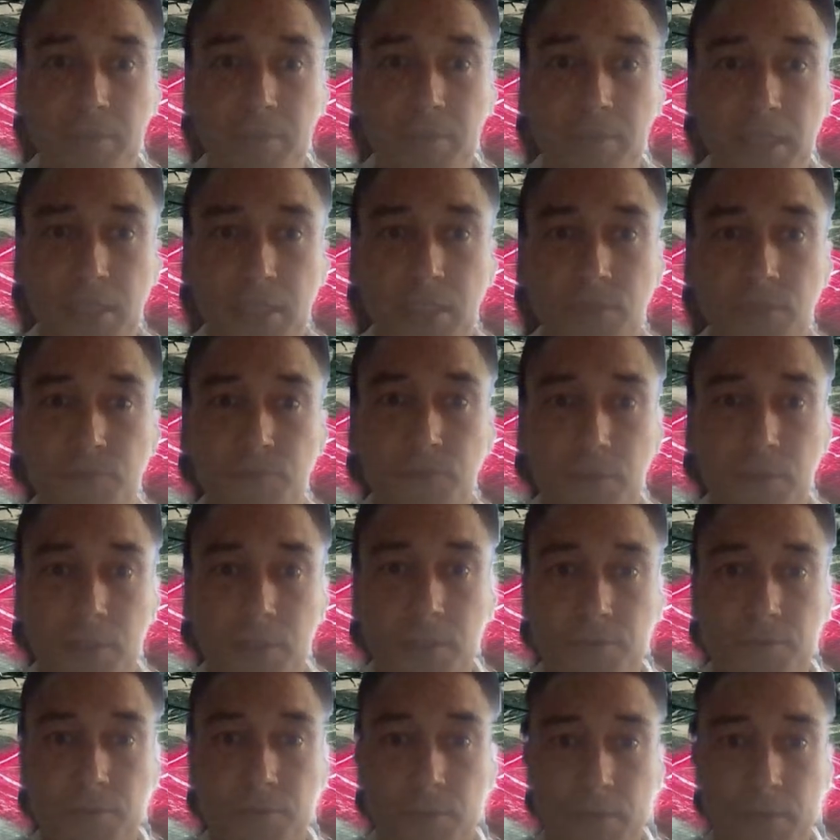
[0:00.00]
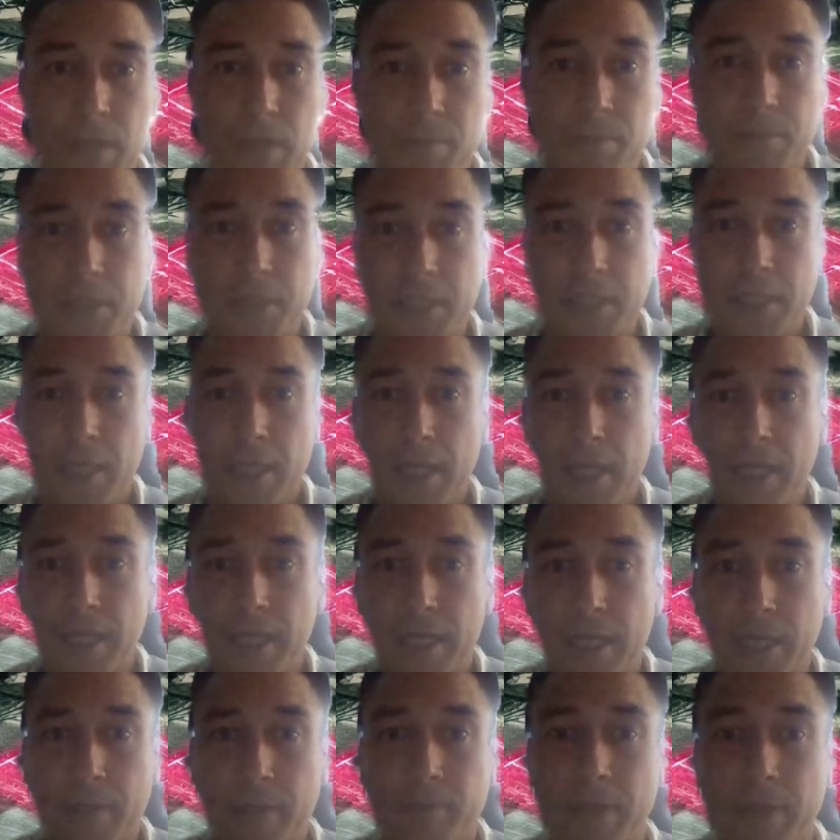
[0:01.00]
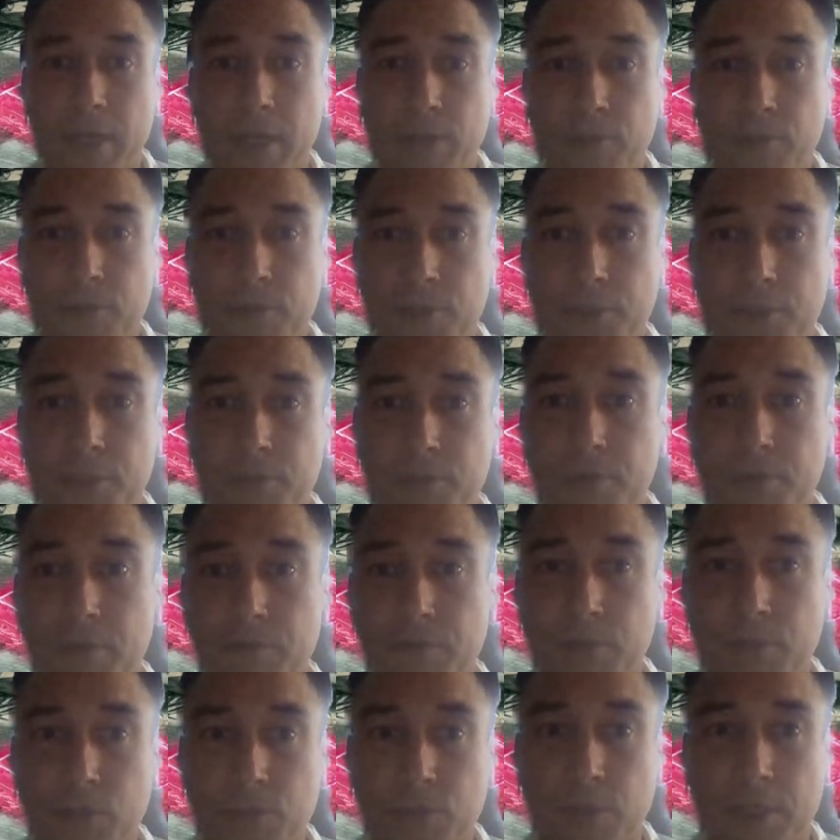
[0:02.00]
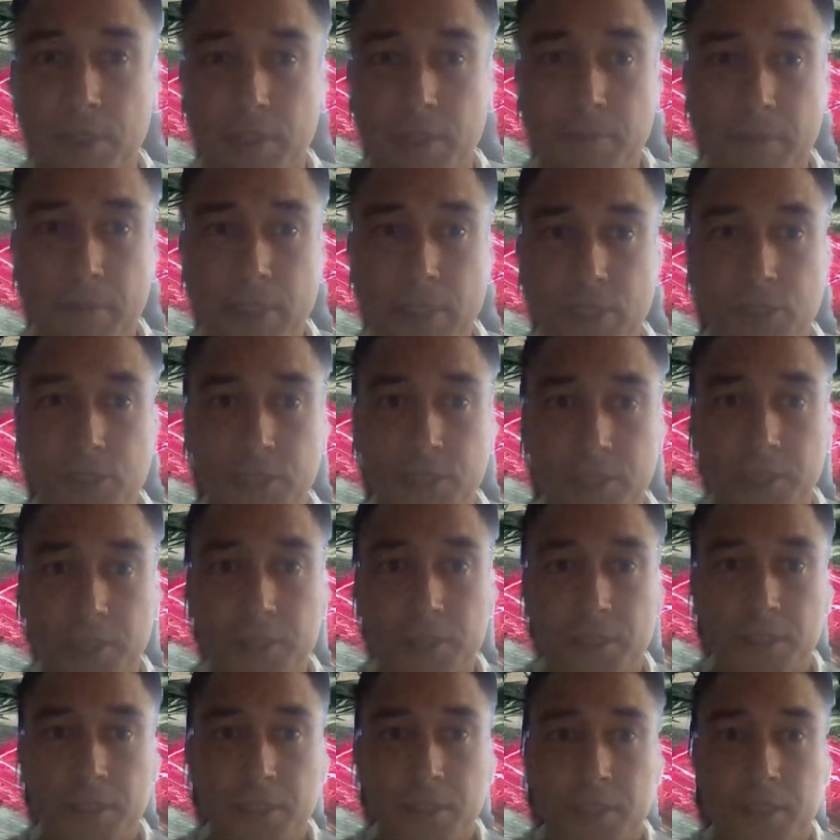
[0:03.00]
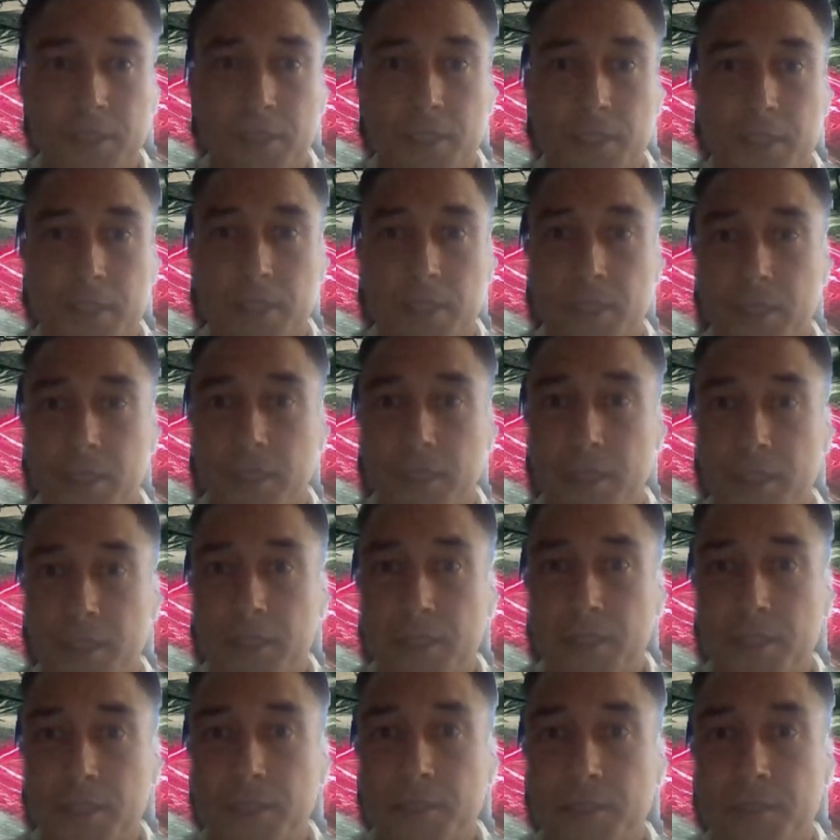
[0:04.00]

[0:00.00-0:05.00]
page for Reppy, AI-powered review automation. Give